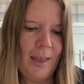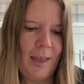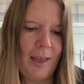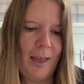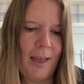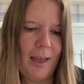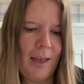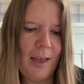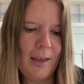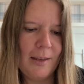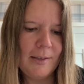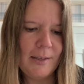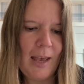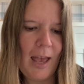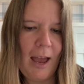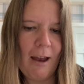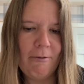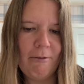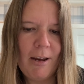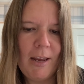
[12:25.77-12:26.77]
And
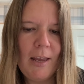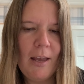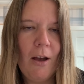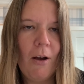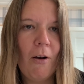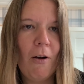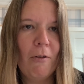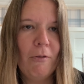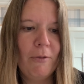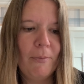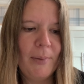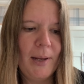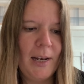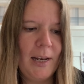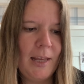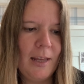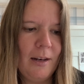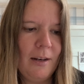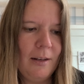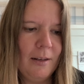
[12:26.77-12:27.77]
Harry,
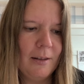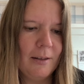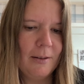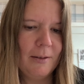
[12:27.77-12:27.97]
500,000.